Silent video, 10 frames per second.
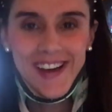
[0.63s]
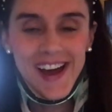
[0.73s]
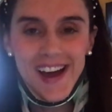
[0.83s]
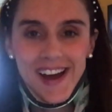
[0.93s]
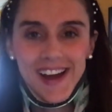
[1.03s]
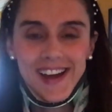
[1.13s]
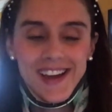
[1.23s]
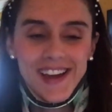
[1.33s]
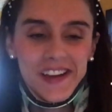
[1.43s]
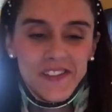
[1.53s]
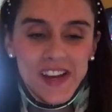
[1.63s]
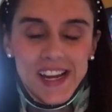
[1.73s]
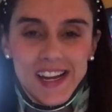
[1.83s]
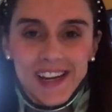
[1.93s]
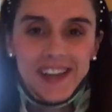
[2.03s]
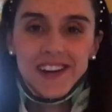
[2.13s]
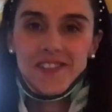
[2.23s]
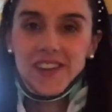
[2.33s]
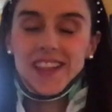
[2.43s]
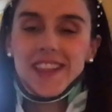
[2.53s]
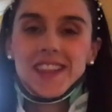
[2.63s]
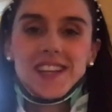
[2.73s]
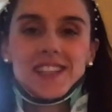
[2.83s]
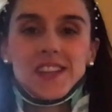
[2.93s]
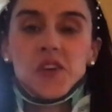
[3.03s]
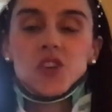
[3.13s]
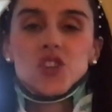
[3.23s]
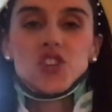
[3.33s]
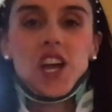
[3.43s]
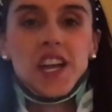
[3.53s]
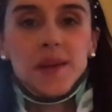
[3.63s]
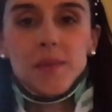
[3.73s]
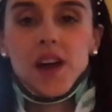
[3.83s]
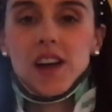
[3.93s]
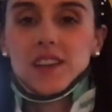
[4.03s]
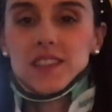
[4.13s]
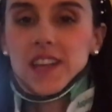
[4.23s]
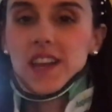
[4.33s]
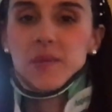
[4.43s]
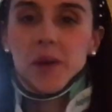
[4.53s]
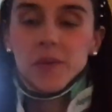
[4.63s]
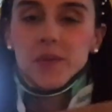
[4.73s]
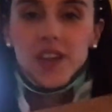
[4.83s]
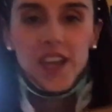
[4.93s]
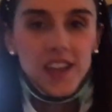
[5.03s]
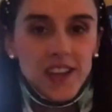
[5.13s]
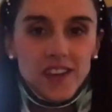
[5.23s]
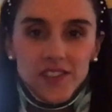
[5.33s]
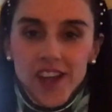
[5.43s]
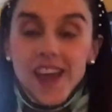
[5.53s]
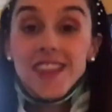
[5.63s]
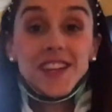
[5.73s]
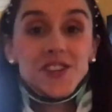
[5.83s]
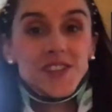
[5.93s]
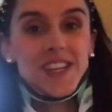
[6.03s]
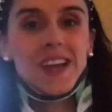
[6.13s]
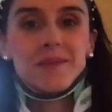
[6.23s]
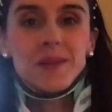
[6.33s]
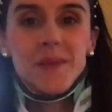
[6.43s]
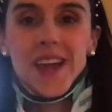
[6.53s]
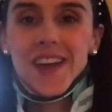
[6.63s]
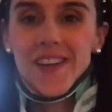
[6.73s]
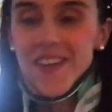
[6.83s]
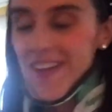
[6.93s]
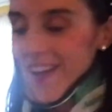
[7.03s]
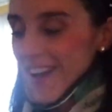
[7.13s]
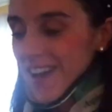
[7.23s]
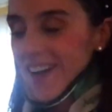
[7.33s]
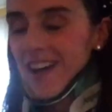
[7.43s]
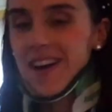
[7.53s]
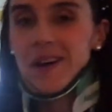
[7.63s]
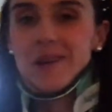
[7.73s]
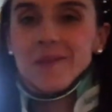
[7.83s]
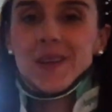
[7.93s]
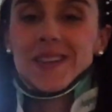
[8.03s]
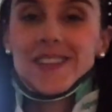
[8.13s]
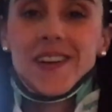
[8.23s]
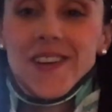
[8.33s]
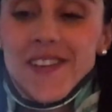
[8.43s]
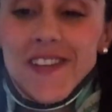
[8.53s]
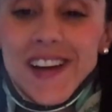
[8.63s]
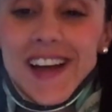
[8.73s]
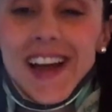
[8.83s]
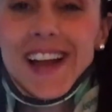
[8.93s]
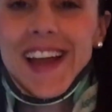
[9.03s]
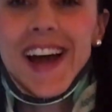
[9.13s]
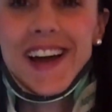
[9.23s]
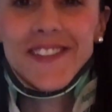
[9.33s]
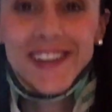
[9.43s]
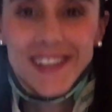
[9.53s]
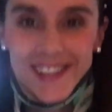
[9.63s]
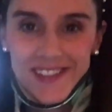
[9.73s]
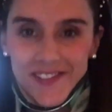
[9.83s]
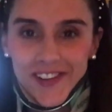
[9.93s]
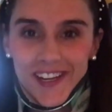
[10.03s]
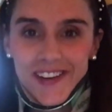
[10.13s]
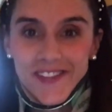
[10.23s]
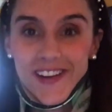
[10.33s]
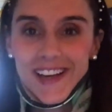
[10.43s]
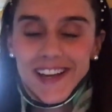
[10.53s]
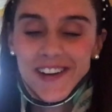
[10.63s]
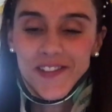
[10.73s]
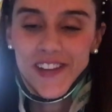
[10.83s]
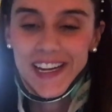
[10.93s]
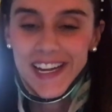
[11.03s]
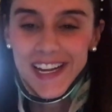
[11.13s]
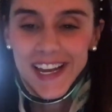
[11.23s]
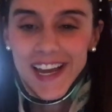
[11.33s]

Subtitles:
I am here with this giant box that I probably can't lift that just came in the mail. I wanted to do a video while I open it.